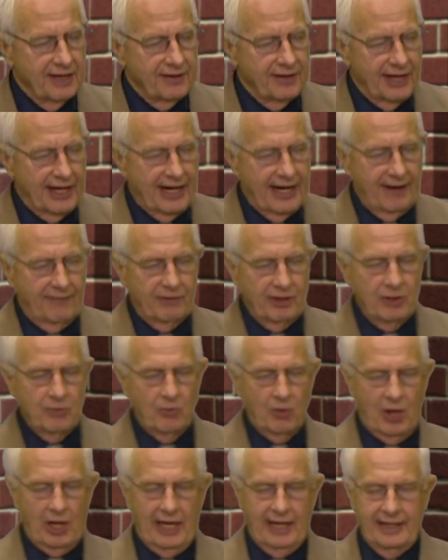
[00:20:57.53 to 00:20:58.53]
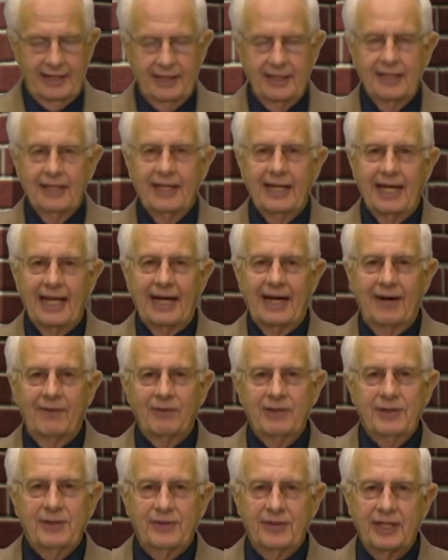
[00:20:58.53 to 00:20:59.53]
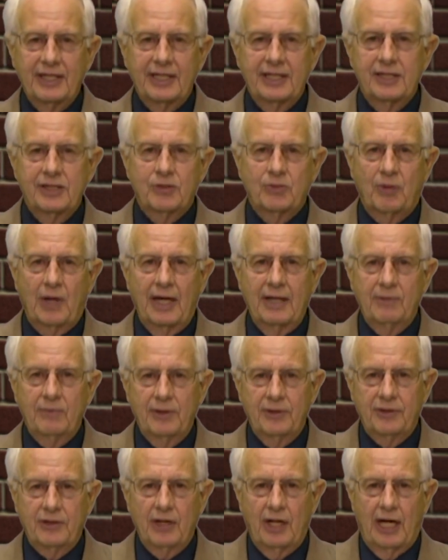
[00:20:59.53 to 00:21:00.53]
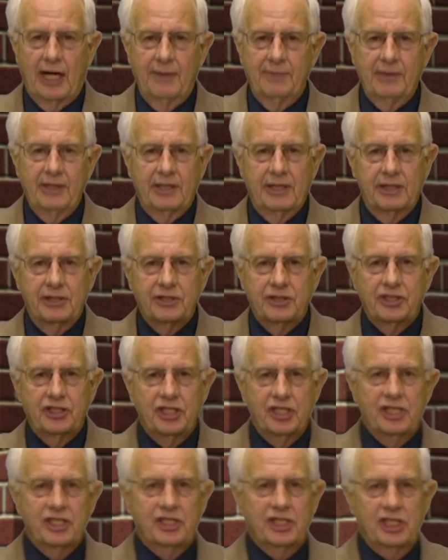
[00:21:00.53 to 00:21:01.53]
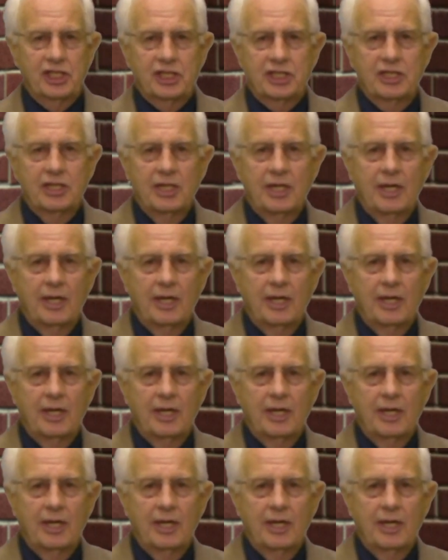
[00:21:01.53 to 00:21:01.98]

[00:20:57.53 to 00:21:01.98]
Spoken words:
that everyone and everything is right with God because Jesus